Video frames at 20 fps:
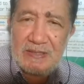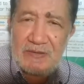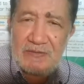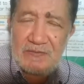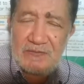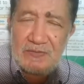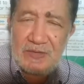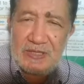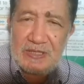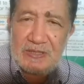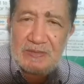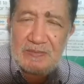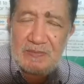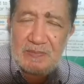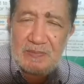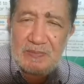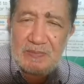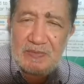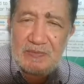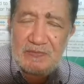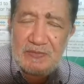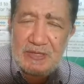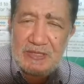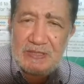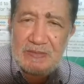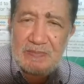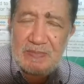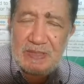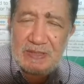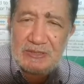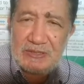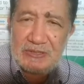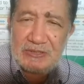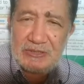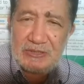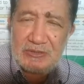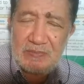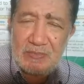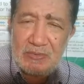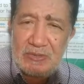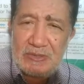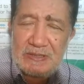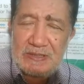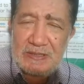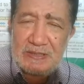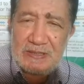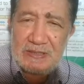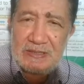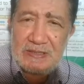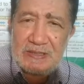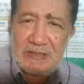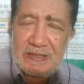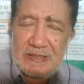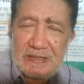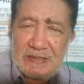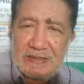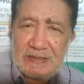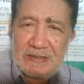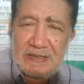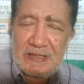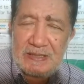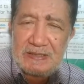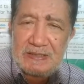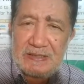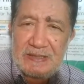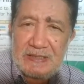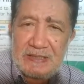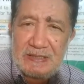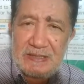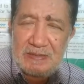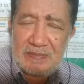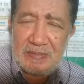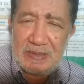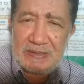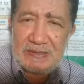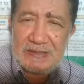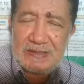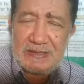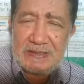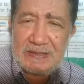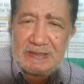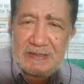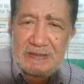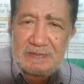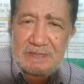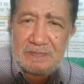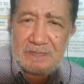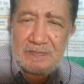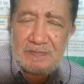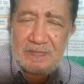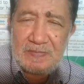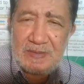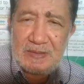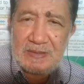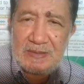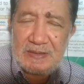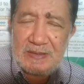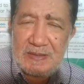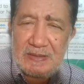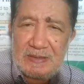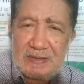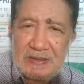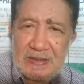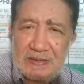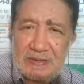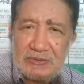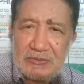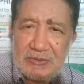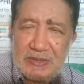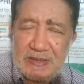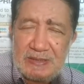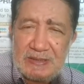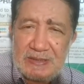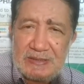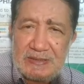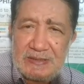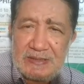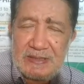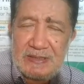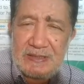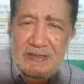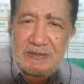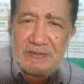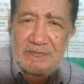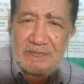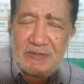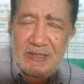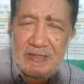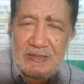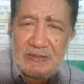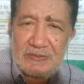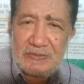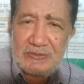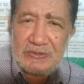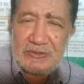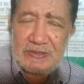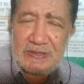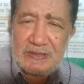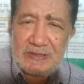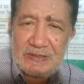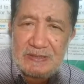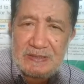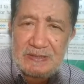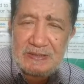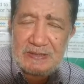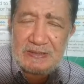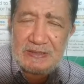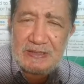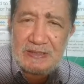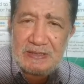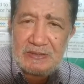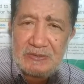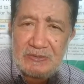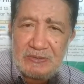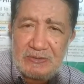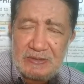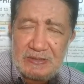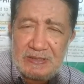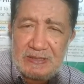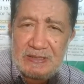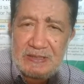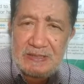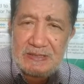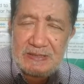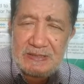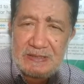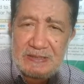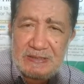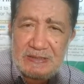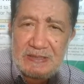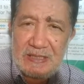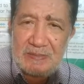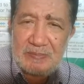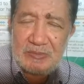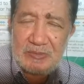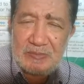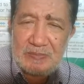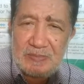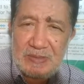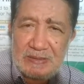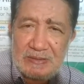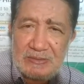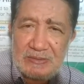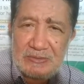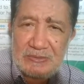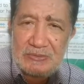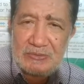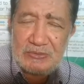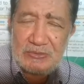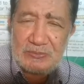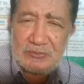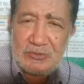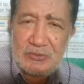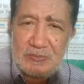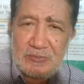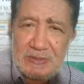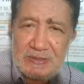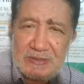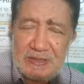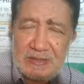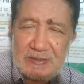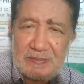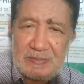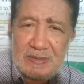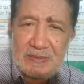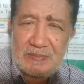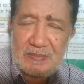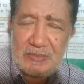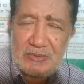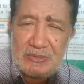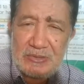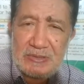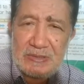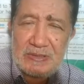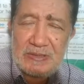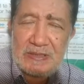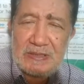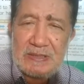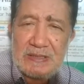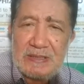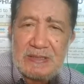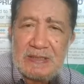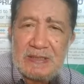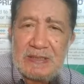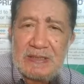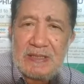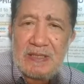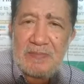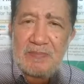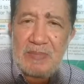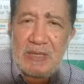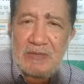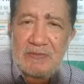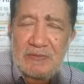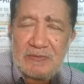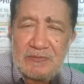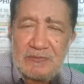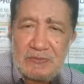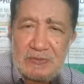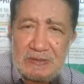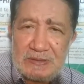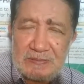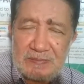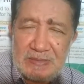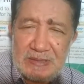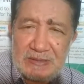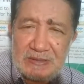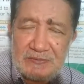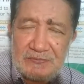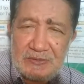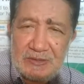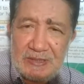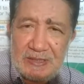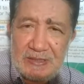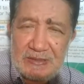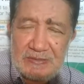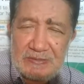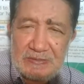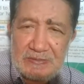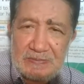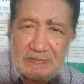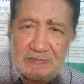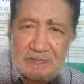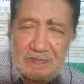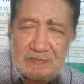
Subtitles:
very very much smaller than the bacteria. That you cannot see the virus in an ordinary type of microscope. You must have a more powerful magnification.